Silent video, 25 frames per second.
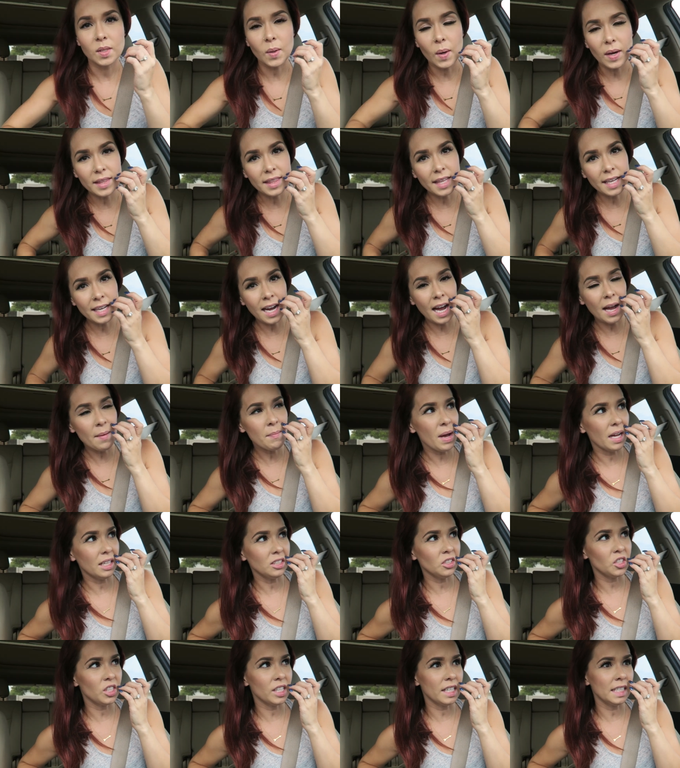So I think I
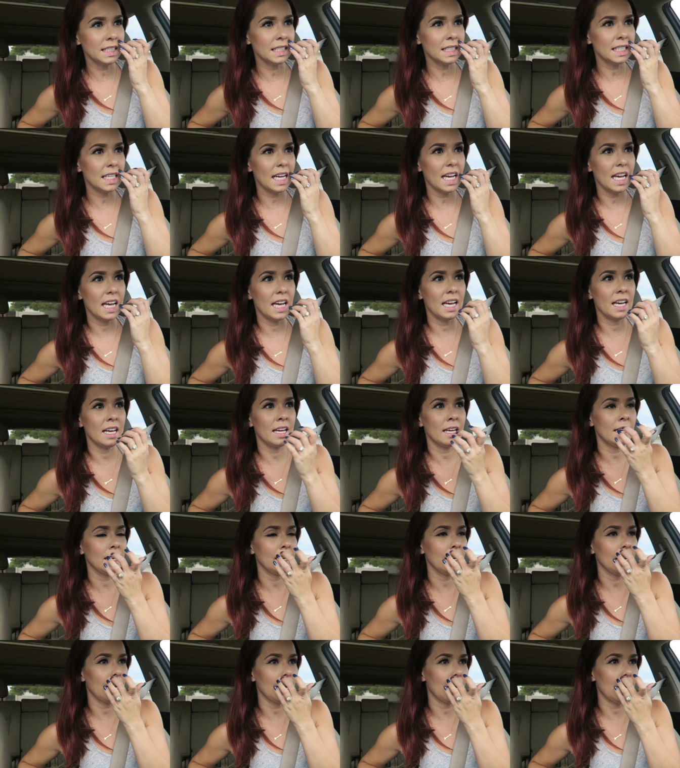mentioned
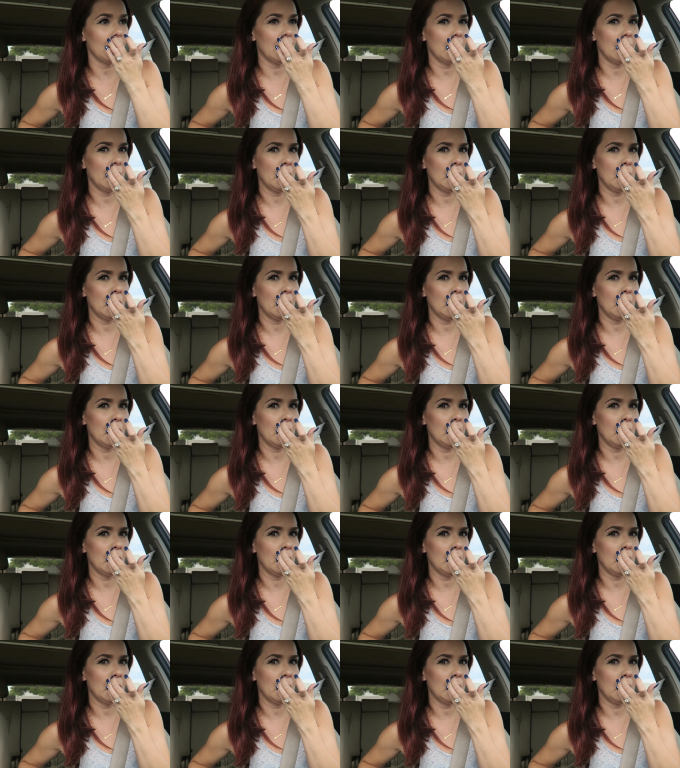in a